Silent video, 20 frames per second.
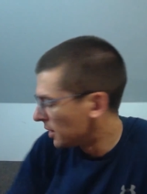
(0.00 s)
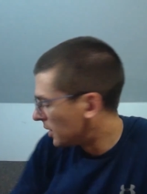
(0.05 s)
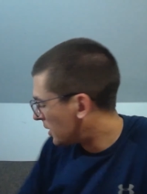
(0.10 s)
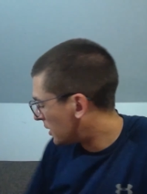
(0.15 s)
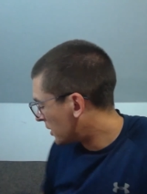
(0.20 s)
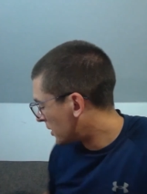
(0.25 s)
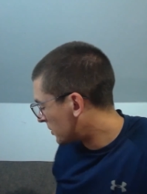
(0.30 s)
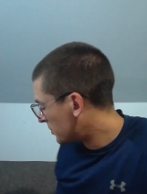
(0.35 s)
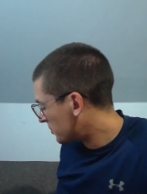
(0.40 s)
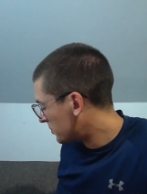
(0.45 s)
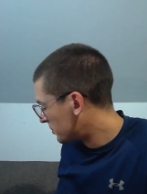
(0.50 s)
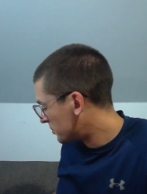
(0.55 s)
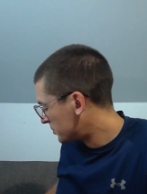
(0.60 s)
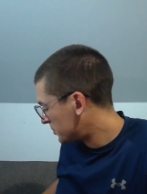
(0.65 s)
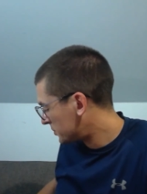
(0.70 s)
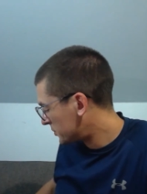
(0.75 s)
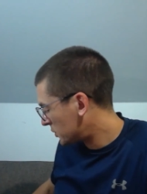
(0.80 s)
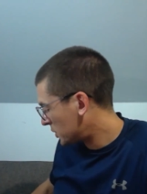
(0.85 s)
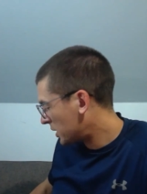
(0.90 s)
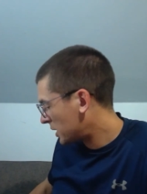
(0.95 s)
Um,
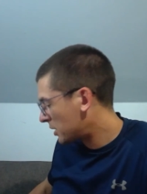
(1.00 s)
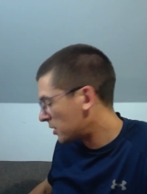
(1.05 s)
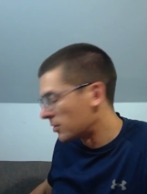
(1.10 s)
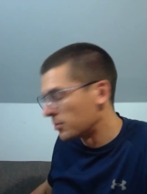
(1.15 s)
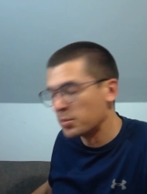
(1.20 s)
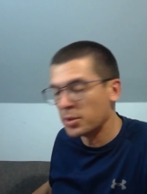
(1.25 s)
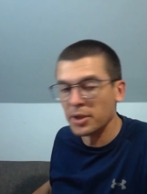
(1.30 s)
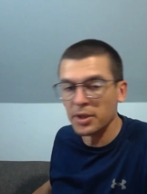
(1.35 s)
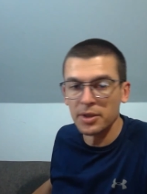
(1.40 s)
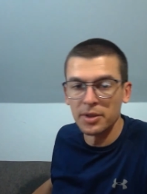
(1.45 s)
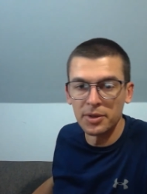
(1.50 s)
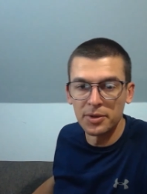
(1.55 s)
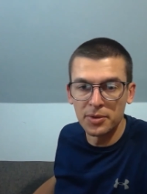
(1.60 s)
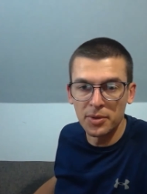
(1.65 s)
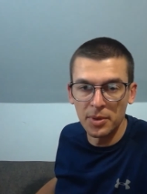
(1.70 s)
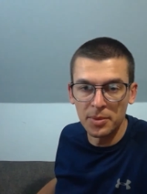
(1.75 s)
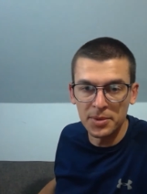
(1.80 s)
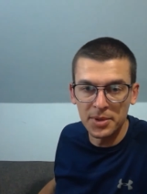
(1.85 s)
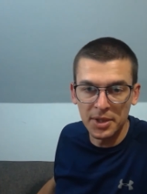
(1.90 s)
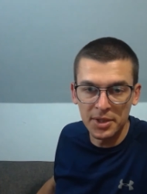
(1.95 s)
well, I kind of put it in the
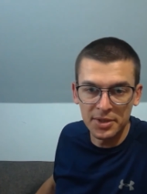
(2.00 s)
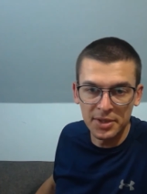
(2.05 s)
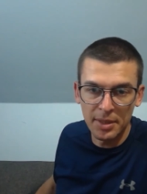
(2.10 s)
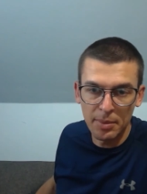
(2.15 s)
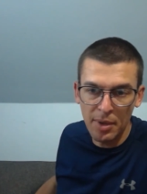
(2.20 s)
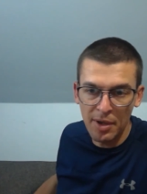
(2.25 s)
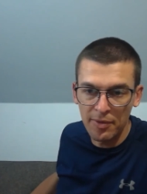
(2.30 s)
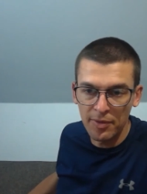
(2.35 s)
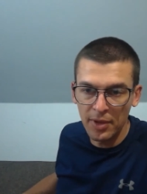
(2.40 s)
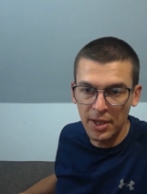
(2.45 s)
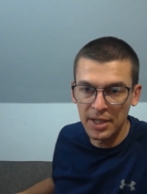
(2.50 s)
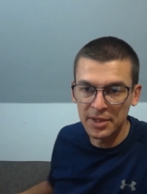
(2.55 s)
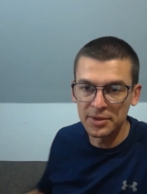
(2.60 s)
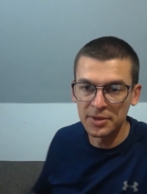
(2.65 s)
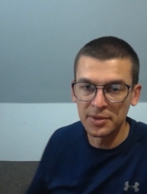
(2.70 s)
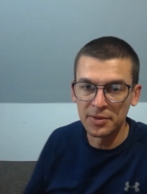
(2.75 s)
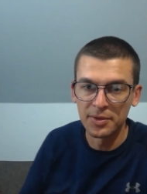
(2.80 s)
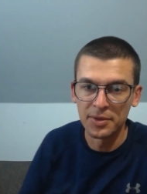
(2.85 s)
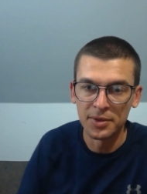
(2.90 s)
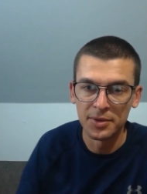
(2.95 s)
description because eBay flags
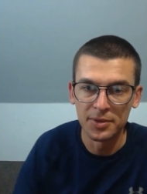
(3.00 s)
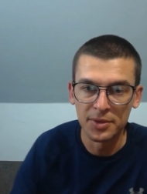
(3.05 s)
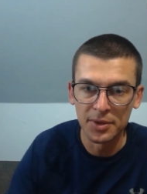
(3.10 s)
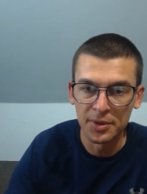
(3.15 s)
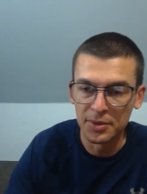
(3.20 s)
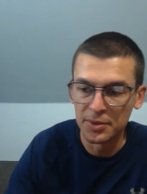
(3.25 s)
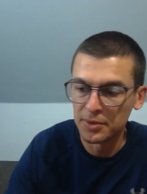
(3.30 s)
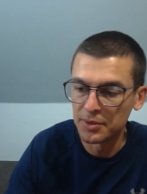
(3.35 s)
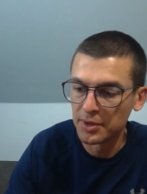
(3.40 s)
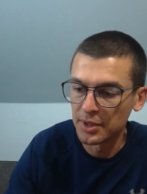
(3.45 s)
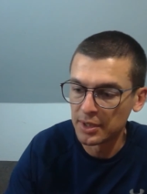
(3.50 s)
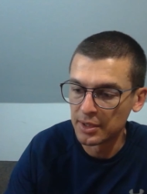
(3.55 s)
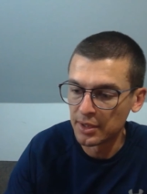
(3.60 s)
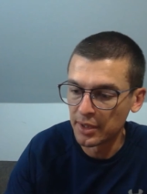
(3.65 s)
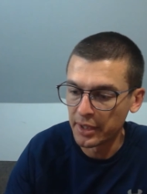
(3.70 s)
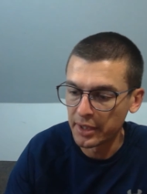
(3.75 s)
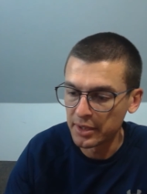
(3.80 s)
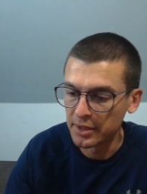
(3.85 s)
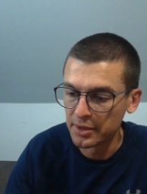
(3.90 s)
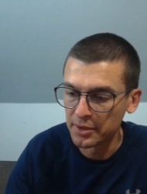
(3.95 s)
you if you use used and
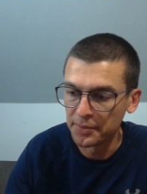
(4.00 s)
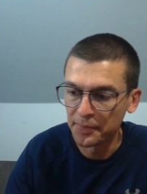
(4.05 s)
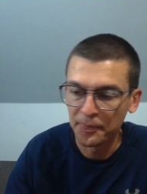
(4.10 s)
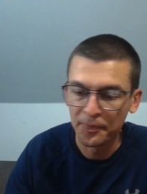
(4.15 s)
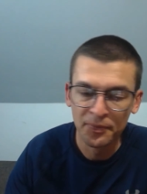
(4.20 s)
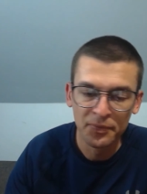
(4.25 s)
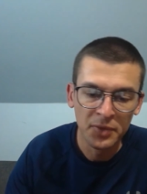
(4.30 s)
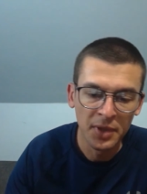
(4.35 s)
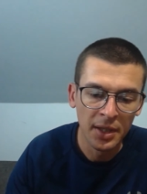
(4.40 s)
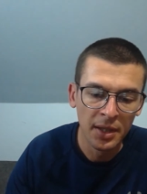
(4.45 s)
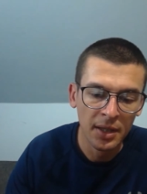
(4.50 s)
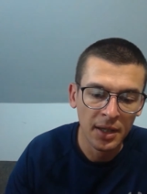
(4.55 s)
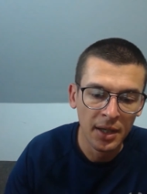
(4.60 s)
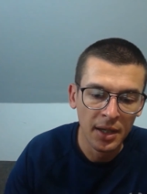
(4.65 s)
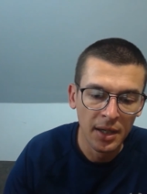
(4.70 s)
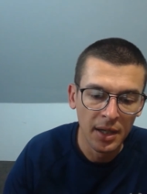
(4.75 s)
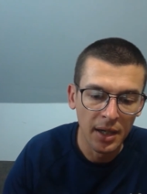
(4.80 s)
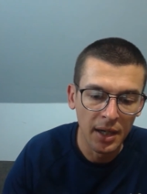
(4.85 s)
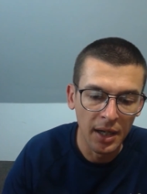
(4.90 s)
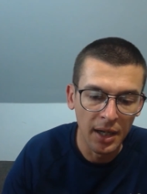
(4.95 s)
like new.
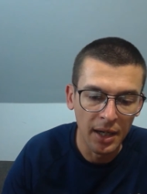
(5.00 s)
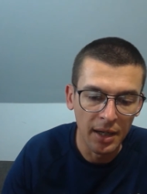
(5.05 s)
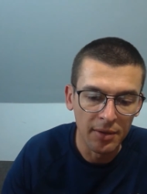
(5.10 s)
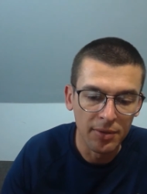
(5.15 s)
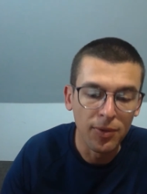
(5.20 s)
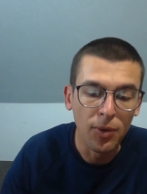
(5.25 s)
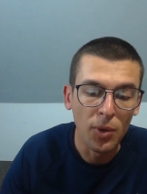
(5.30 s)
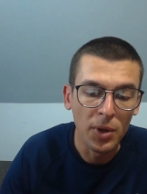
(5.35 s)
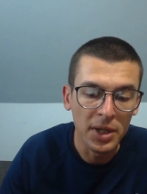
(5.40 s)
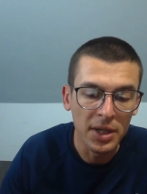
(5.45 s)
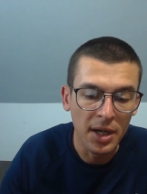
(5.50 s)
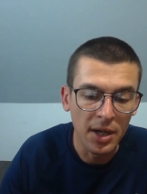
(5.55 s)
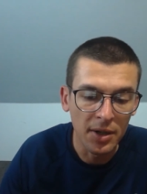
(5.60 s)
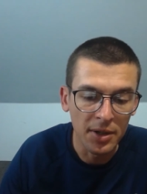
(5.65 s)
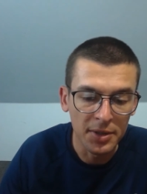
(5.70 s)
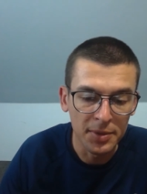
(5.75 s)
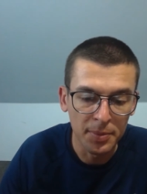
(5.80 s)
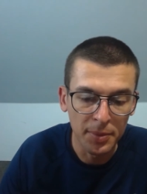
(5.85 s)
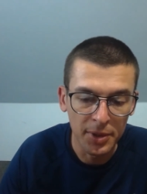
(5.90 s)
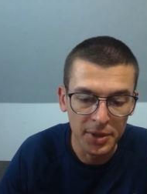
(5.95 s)
Uh, forty
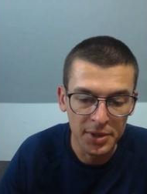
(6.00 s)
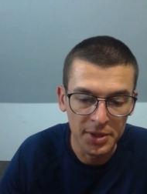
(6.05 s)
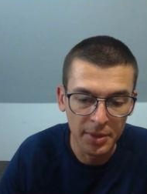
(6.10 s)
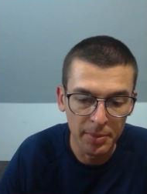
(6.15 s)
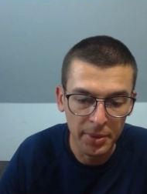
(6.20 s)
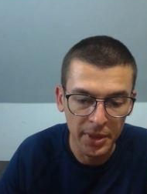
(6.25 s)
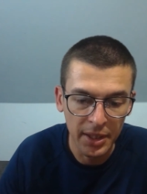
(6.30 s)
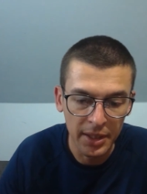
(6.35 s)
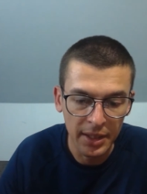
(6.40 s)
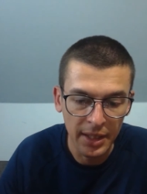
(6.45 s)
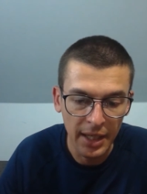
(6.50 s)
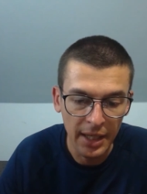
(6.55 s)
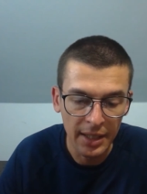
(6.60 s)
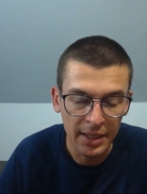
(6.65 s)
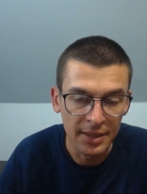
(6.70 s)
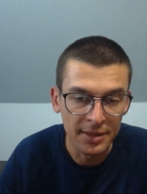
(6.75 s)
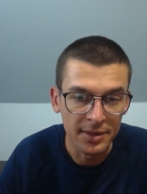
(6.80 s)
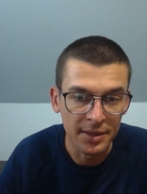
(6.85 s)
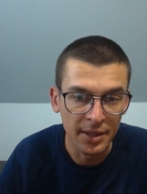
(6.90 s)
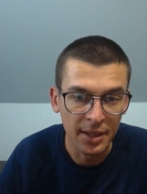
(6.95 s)
dollars plus shipping on that.
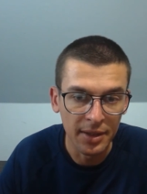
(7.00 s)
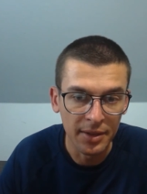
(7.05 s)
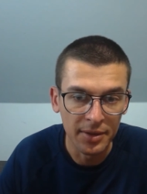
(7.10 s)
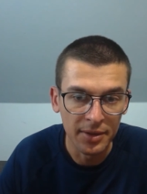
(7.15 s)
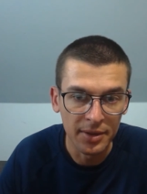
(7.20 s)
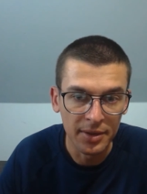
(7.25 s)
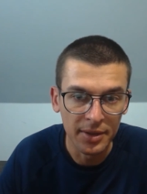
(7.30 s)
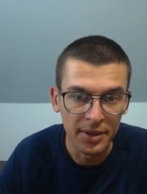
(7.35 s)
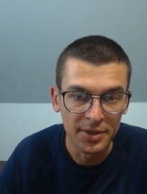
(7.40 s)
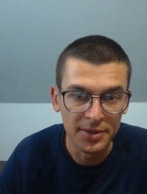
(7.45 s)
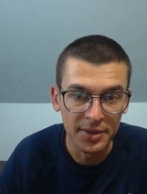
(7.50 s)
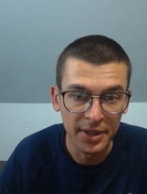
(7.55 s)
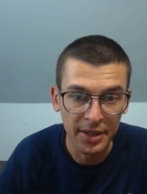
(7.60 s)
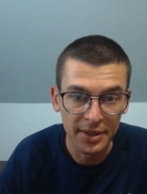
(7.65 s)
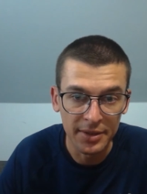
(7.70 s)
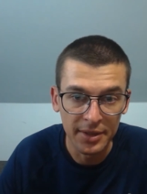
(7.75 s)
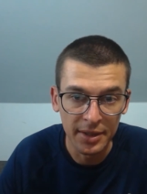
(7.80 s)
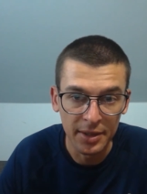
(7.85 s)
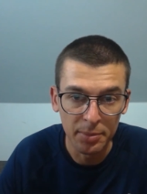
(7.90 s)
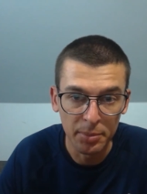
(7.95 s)
That's another
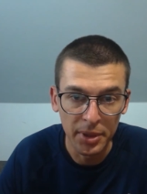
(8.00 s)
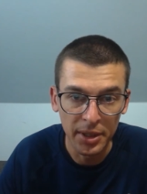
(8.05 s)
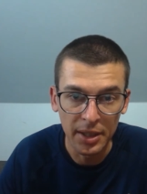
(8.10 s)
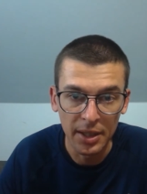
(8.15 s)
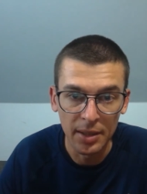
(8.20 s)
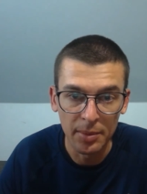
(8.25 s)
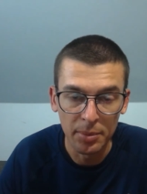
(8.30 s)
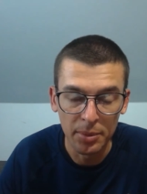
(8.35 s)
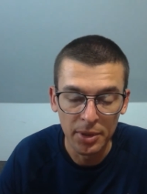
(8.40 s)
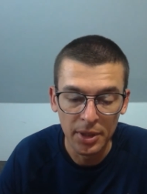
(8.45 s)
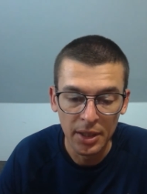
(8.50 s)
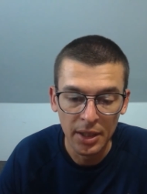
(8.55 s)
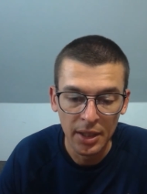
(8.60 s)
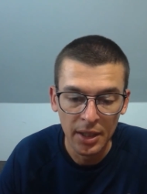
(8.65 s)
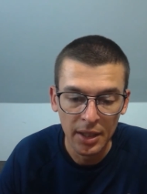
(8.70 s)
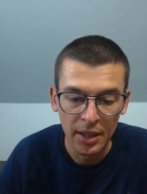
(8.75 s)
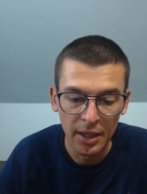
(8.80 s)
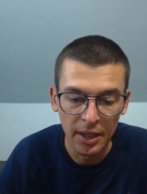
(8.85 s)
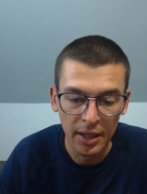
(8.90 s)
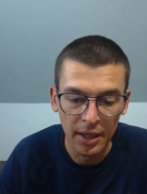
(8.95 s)
estate sale pickup,
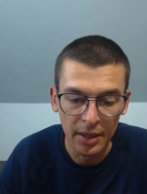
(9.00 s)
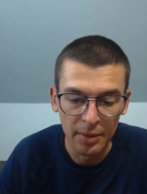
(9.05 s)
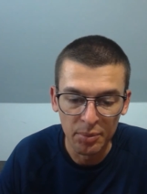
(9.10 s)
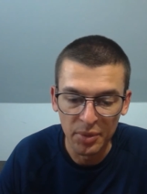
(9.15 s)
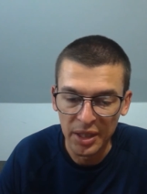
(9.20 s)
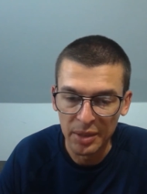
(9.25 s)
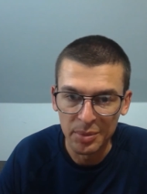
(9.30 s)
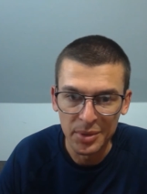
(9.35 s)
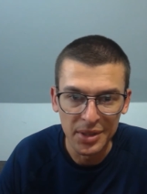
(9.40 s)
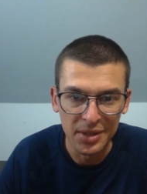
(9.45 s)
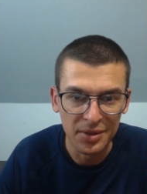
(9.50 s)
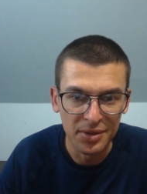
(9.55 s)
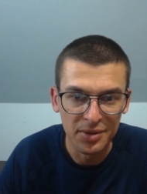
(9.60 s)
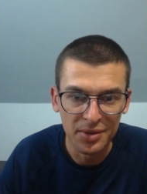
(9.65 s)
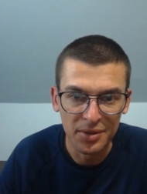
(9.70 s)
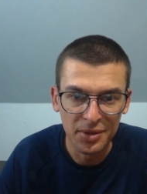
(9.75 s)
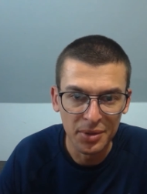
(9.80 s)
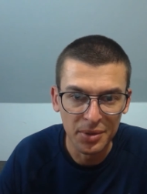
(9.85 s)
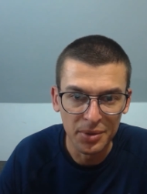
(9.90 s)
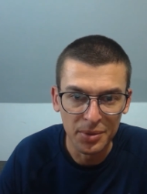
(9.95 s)
and maybe
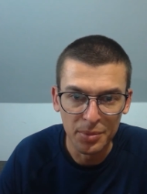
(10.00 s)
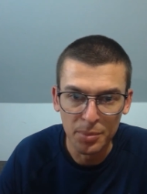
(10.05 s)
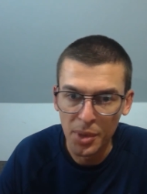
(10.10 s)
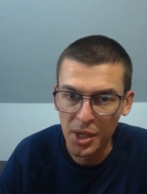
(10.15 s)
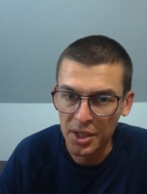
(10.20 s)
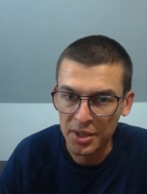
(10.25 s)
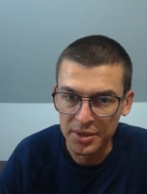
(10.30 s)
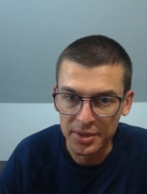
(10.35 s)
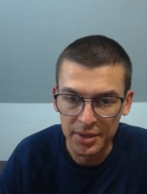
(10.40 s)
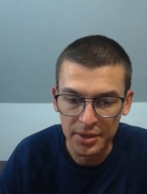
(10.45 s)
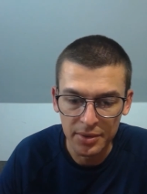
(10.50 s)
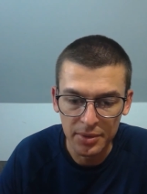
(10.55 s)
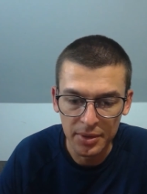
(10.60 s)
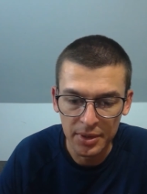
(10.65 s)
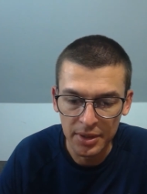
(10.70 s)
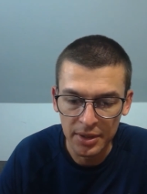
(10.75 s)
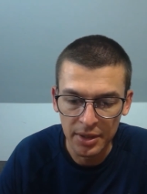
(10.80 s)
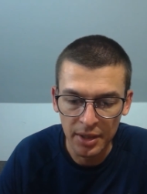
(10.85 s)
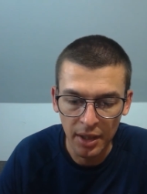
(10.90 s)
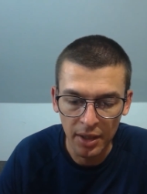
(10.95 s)
two bucks into
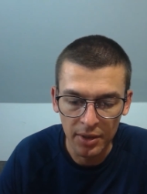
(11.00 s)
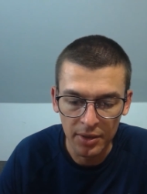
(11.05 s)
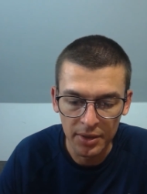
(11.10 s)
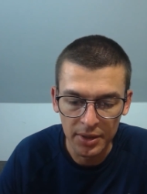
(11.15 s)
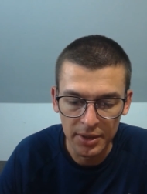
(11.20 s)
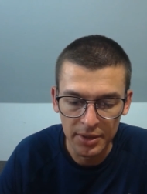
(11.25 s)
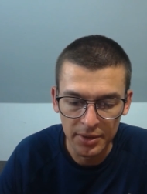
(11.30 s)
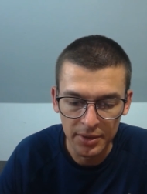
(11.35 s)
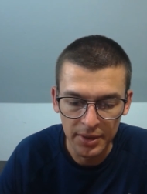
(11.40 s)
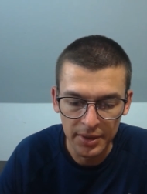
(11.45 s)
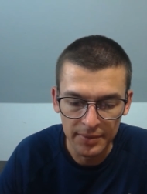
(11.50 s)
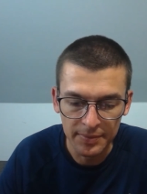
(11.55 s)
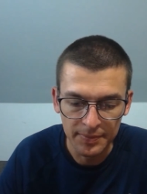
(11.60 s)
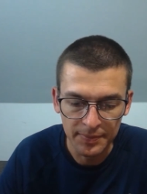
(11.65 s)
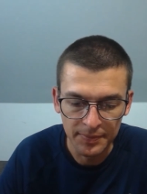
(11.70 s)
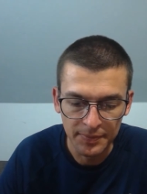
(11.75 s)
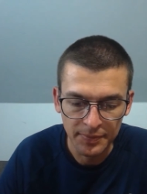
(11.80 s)
it, a dollar into it.